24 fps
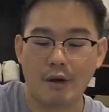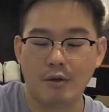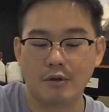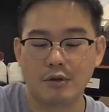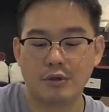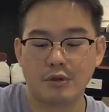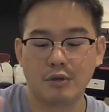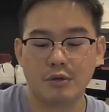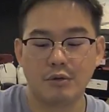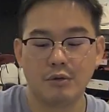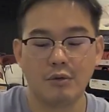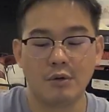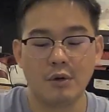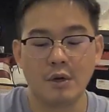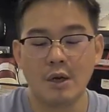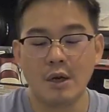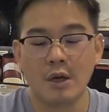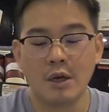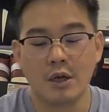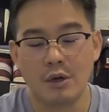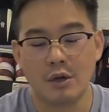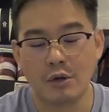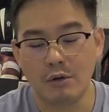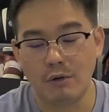shoe,
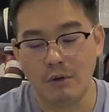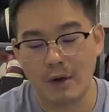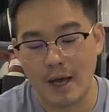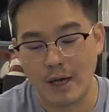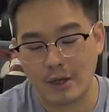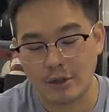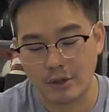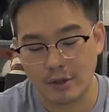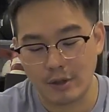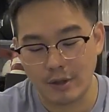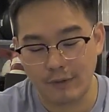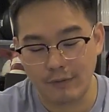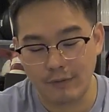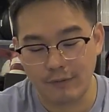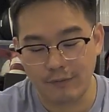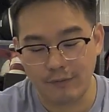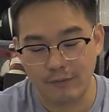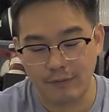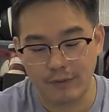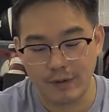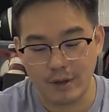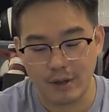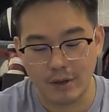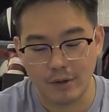you don't actually
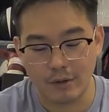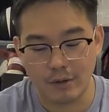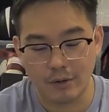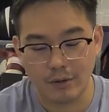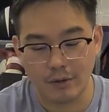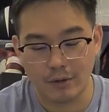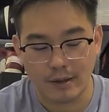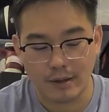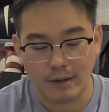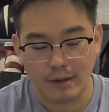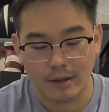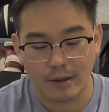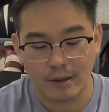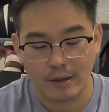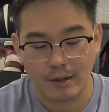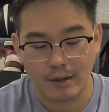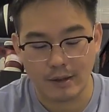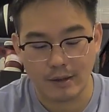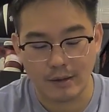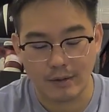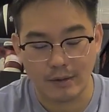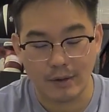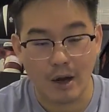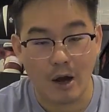feel
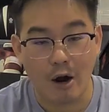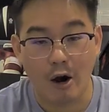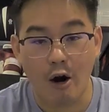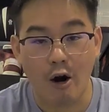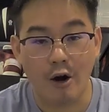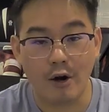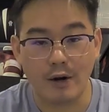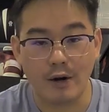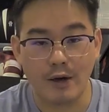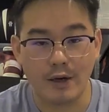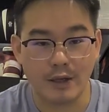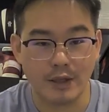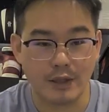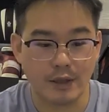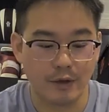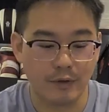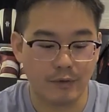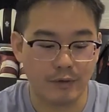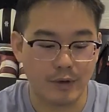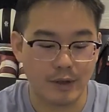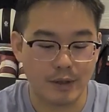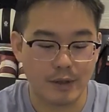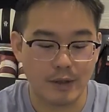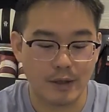the hardness
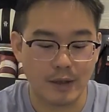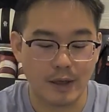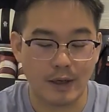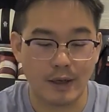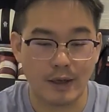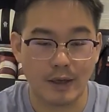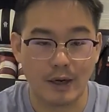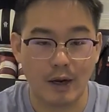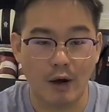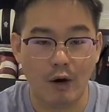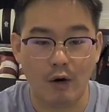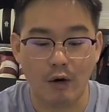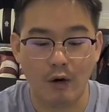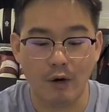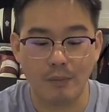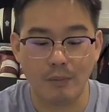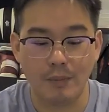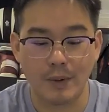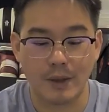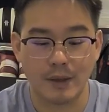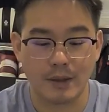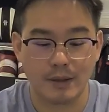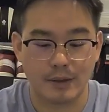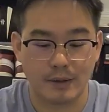of this thing at all,
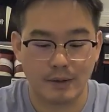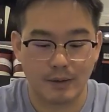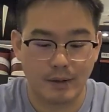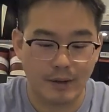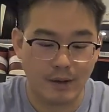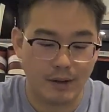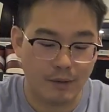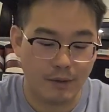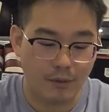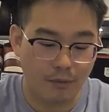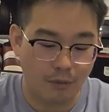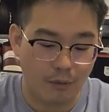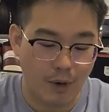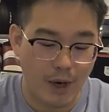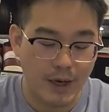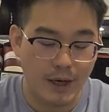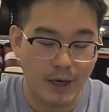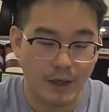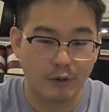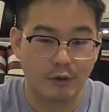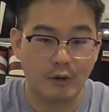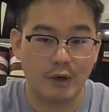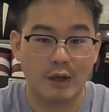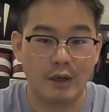because right
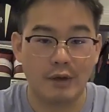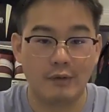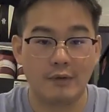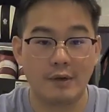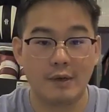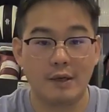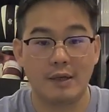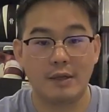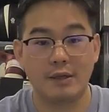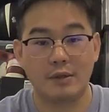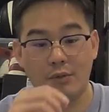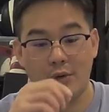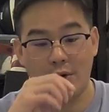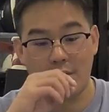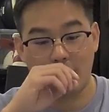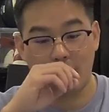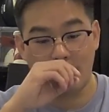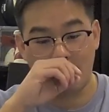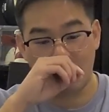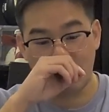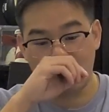underneath it is where all